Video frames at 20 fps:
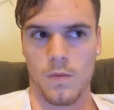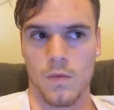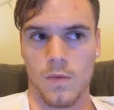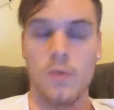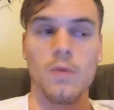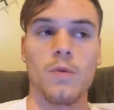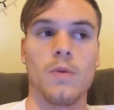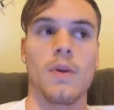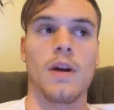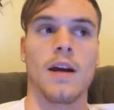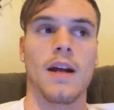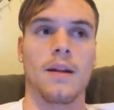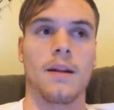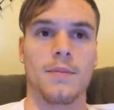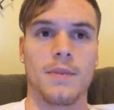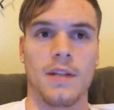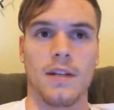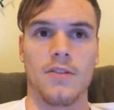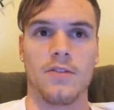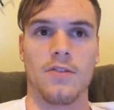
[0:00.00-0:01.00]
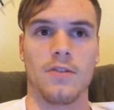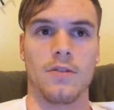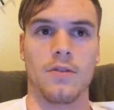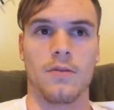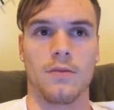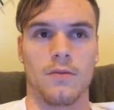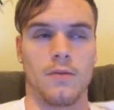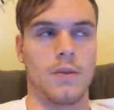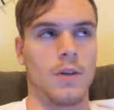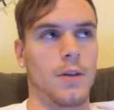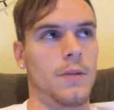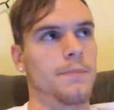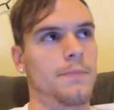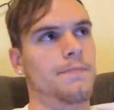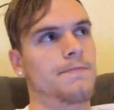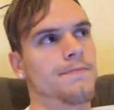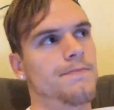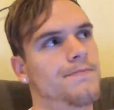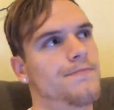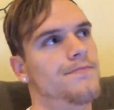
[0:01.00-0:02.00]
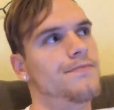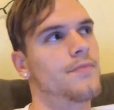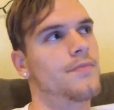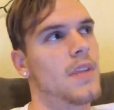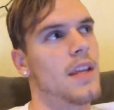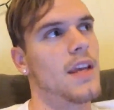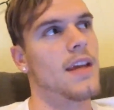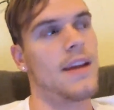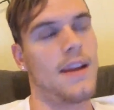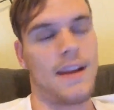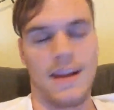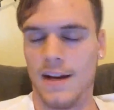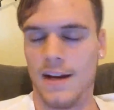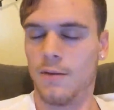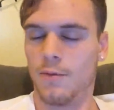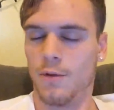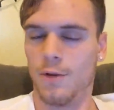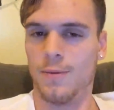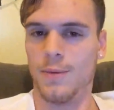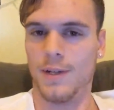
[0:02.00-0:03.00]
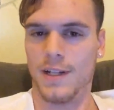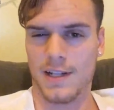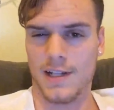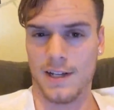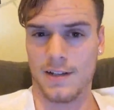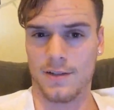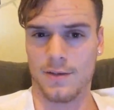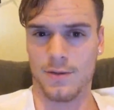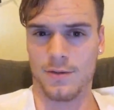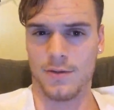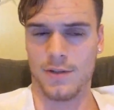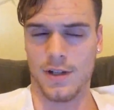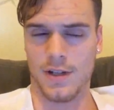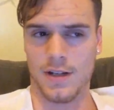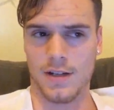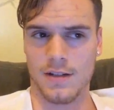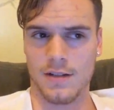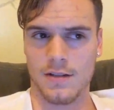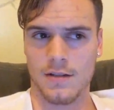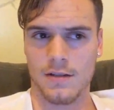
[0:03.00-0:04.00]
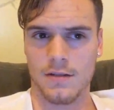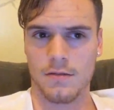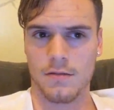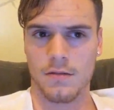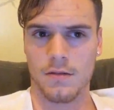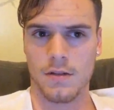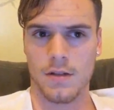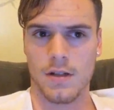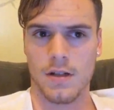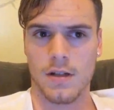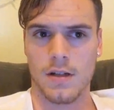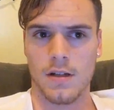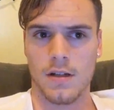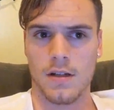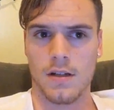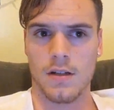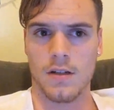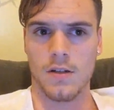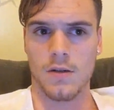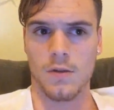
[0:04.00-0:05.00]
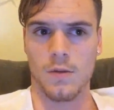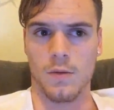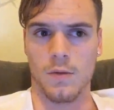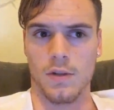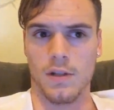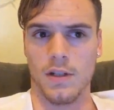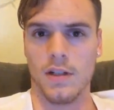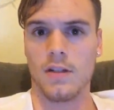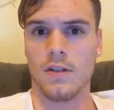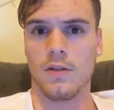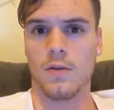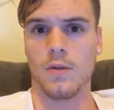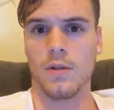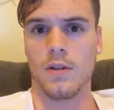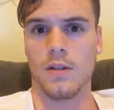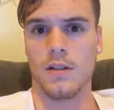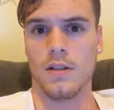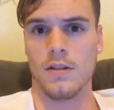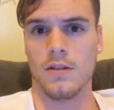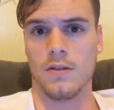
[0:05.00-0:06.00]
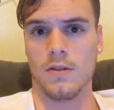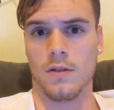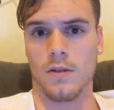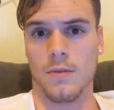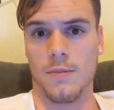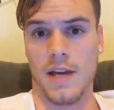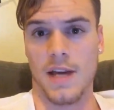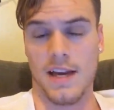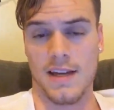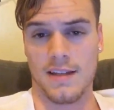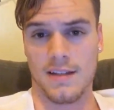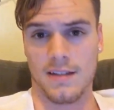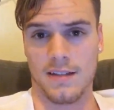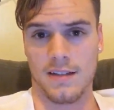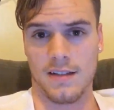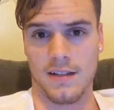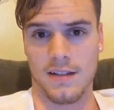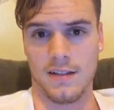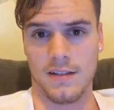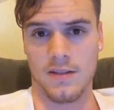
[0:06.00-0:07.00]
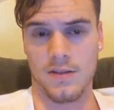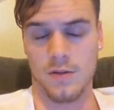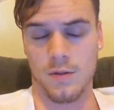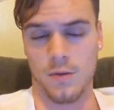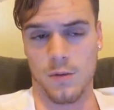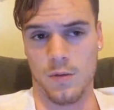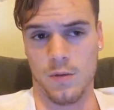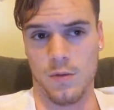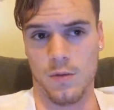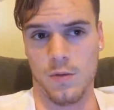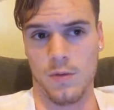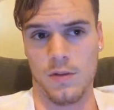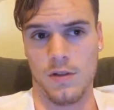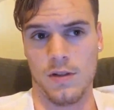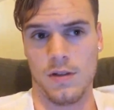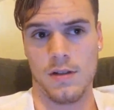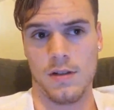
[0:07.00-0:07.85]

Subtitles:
through adaptation from anaerobic exercise, you will increase your capacity to